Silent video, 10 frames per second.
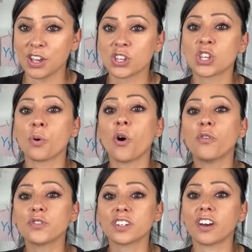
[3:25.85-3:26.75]
So
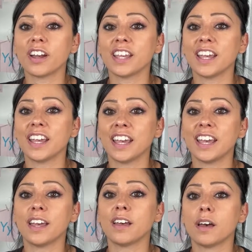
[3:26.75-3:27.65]
often I
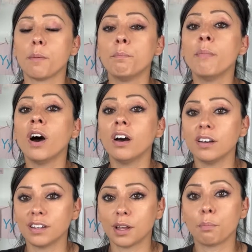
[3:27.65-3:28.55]
hear m,
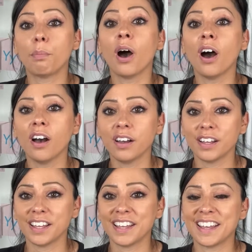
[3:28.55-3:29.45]
p,
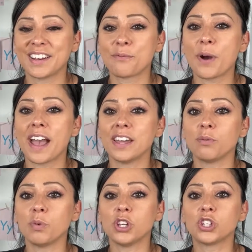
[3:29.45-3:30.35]

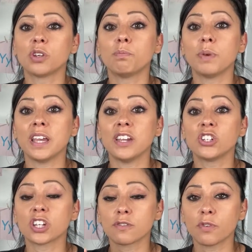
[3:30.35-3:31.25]
when we should be
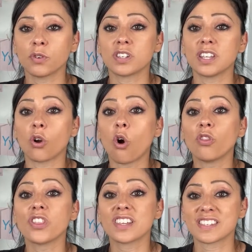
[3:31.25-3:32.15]
just focusing
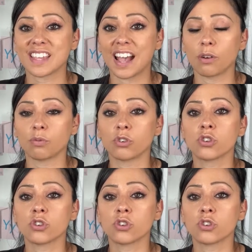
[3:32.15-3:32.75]
on the sound.